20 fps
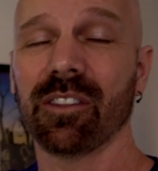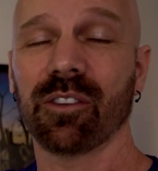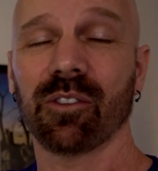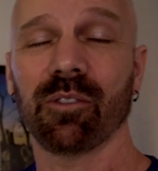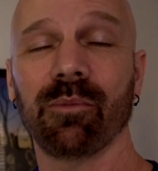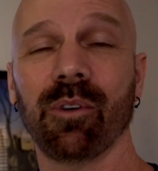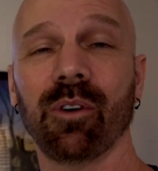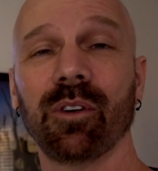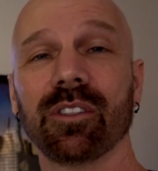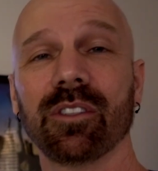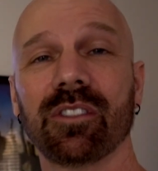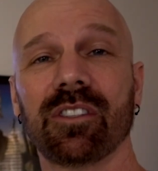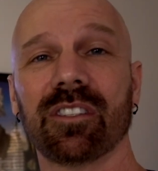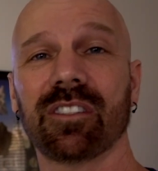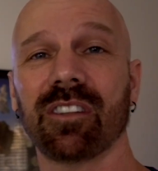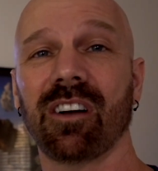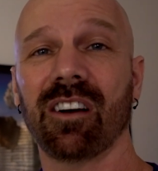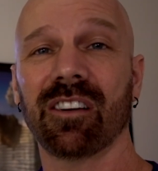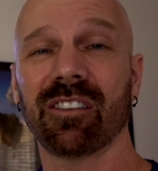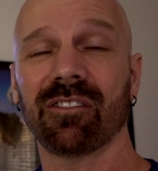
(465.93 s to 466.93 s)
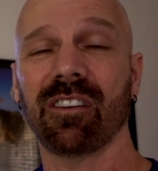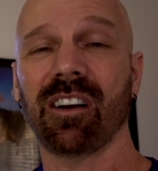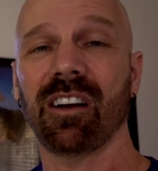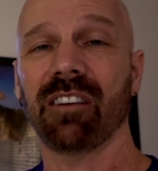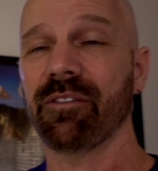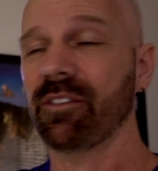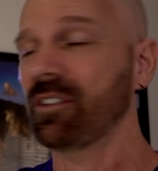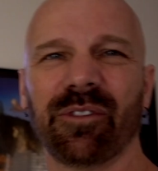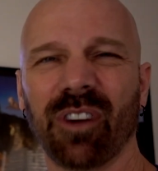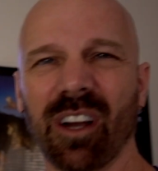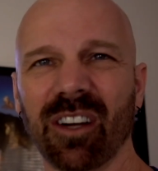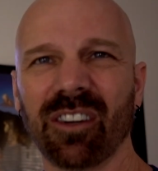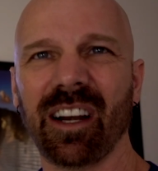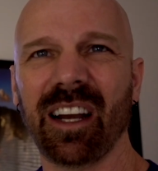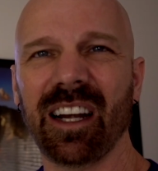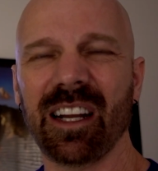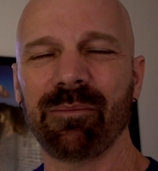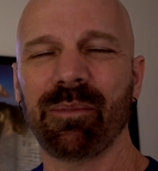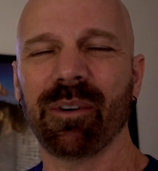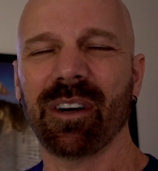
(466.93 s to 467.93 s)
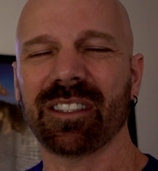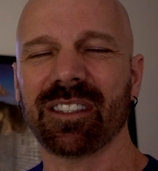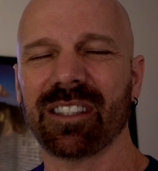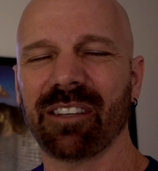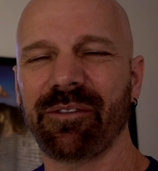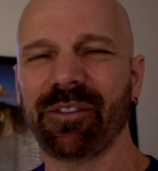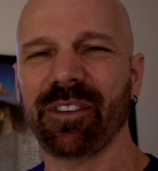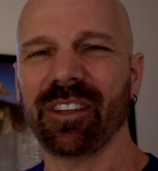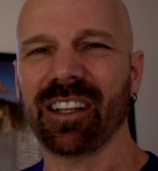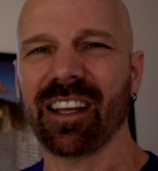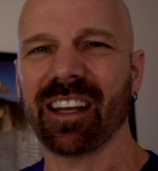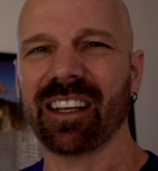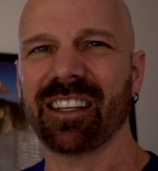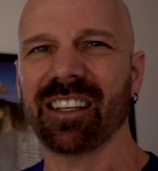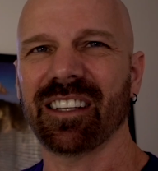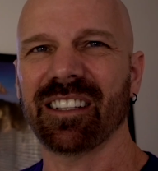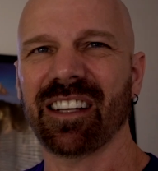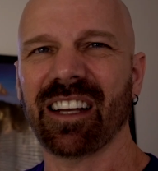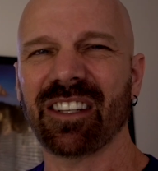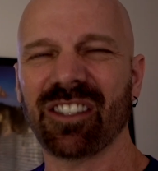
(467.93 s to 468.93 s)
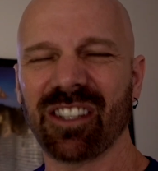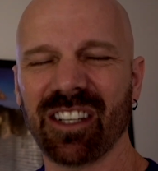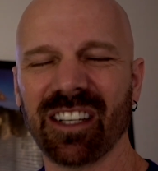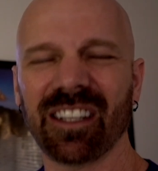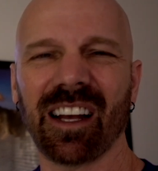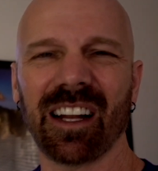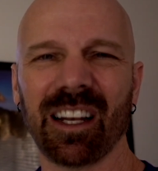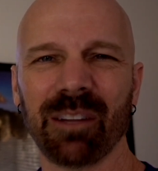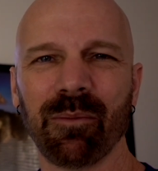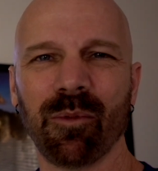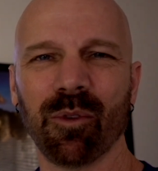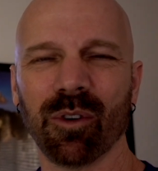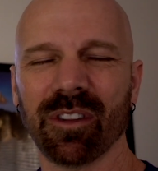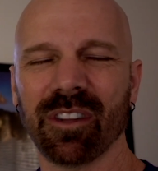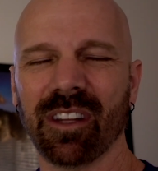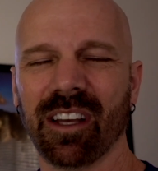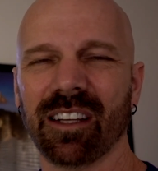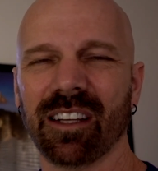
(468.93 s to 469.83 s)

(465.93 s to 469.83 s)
The remote is just on or off. For 180 bucks, I feel like I should have got a little more than